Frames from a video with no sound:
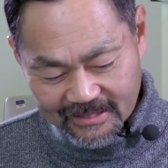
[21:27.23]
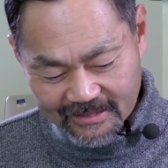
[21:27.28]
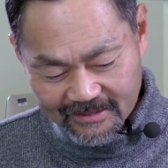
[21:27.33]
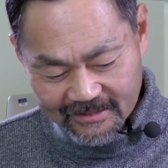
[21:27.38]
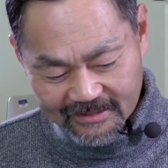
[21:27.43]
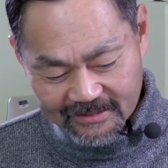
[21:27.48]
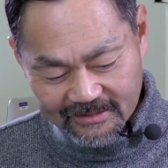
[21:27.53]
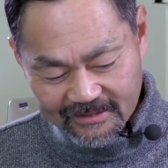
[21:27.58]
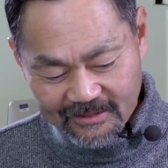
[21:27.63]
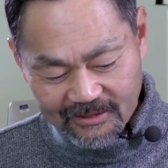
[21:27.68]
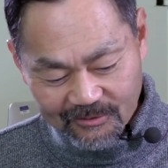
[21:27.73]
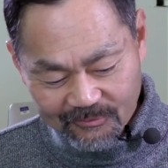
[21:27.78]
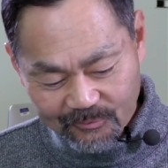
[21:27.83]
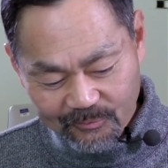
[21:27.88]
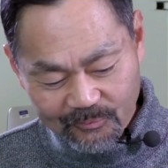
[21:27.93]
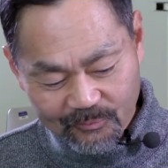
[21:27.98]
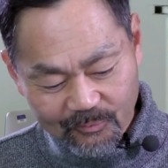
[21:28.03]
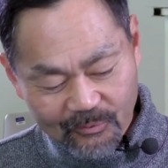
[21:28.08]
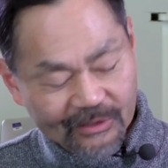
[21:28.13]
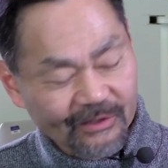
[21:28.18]
And you
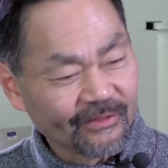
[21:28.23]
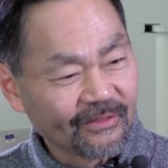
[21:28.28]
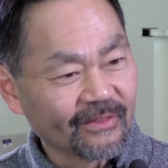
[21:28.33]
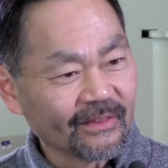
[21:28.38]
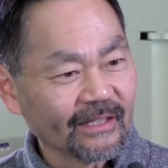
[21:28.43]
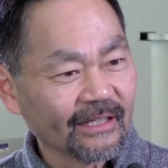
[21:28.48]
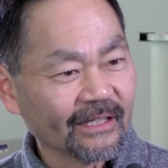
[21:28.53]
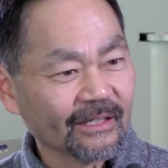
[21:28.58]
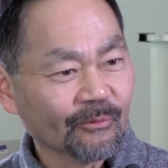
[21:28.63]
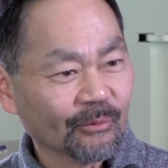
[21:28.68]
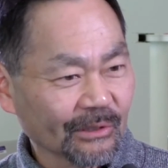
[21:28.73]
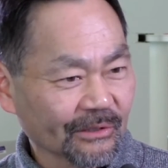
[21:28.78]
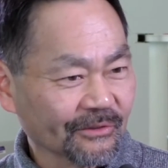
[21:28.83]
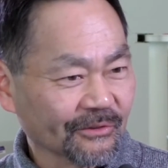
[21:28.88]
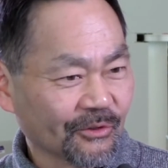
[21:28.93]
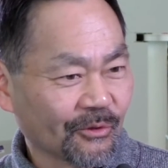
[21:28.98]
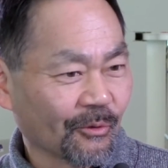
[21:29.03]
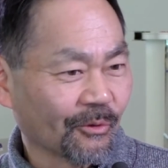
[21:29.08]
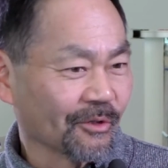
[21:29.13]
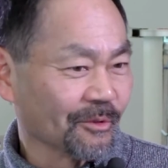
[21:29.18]
know, with the
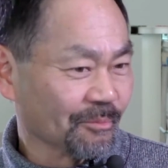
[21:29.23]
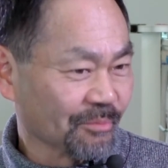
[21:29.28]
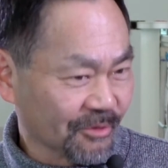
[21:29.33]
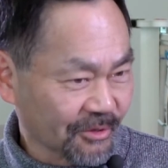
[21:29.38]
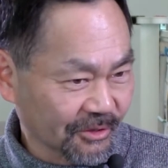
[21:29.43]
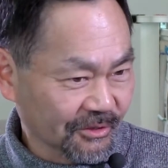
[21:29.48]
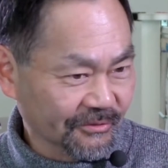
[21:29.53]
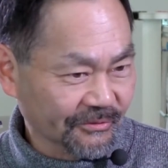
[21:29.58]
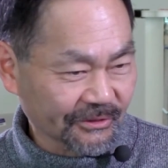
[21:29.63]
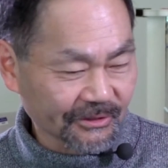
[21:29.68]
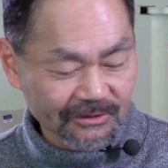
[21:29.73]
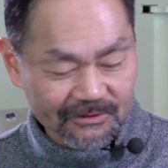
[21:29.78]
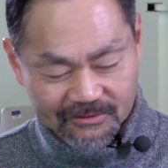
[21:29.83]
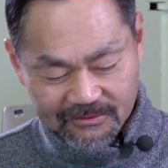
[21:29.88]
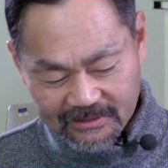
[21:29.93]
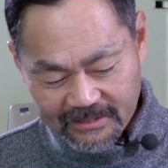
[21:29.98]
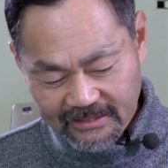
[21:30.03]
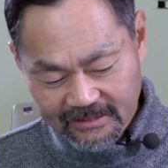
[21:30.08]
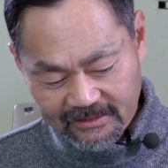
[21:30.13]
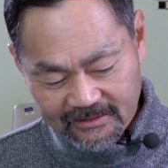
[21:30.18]
Wilton Court approval,
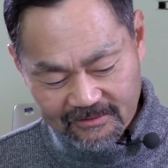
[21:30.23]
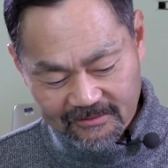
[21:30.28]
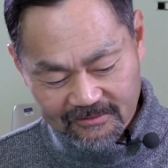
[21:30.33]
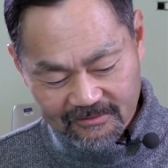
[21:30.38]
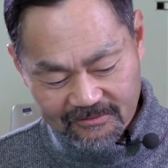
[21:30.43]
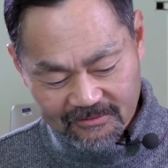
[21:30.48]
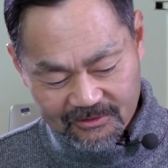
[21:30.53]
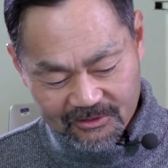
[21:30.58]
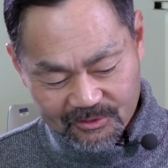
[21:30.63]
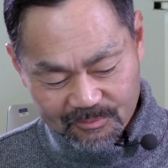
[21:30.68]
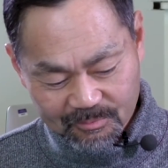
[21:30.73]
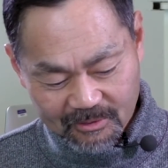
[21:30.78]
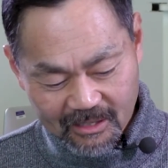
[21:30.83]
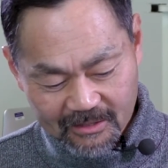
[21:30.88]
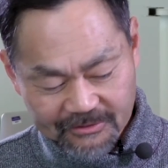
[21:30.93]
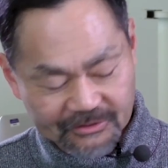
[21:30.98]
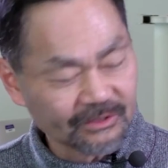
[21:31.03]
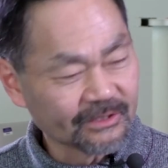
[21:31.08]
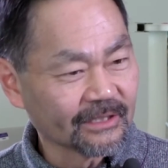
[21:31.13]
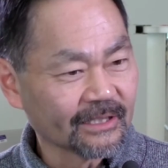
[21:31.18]
right, the first
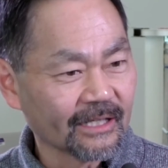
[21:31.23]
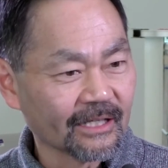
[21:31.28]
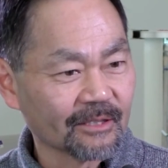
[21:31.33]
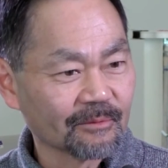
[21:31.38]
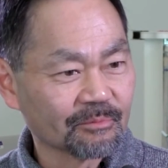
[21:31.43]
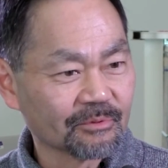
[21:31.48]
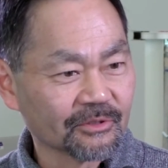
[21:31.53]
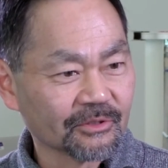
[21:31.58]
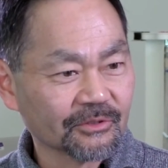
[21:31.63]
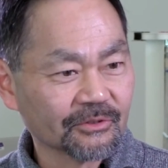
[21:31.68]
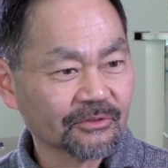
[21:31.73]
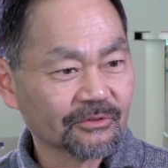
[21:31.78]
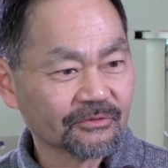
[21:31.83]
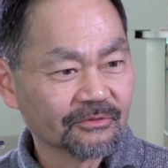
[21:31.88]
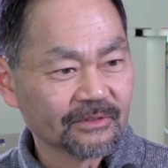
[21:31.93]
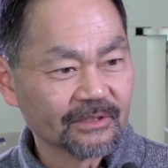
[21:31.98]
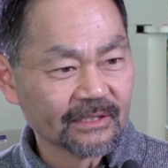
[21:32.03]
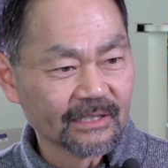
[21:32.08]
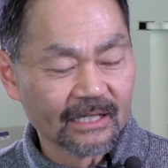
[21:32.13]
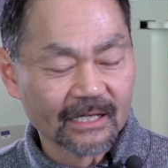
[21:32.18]
project to get
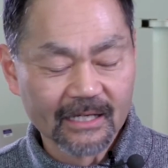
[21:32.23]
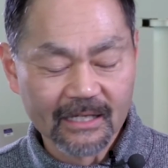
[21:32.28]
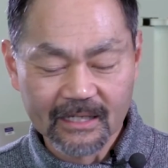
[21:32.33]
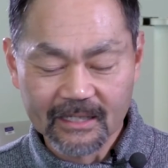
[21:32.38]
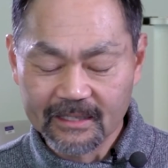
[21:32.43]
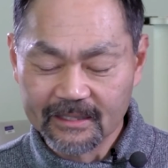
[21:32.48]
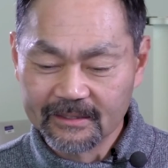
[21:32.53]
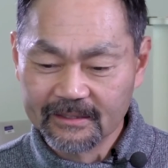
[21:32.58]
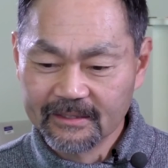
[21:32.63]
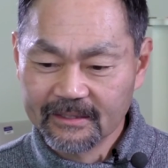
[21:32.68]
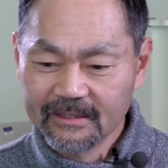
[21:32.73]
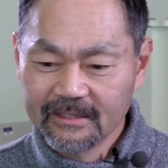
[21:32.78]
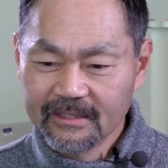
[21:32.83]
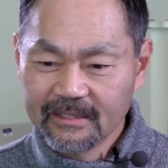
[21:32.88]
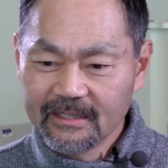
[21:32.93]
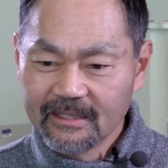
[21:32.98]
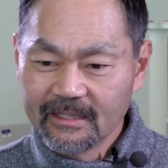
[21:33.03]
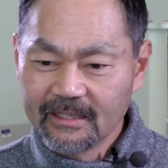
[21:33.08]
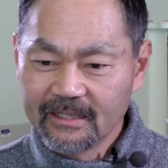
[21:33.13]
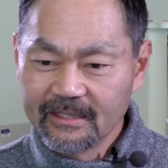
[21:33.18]
approved
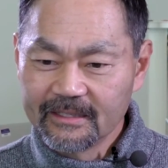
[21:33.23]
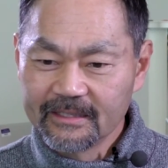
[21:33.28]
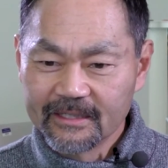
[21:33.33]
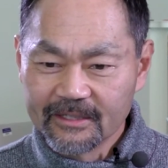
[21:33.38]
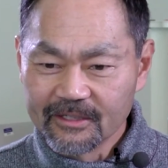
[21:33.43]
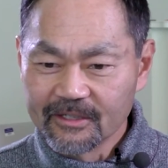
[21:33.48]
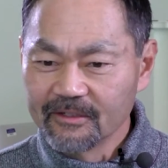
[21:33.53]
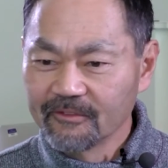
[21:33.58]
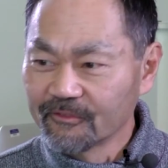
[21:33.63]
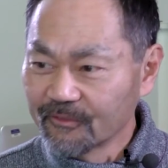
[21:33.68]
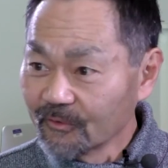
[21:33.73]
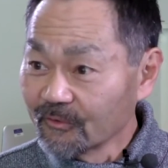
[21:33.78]
here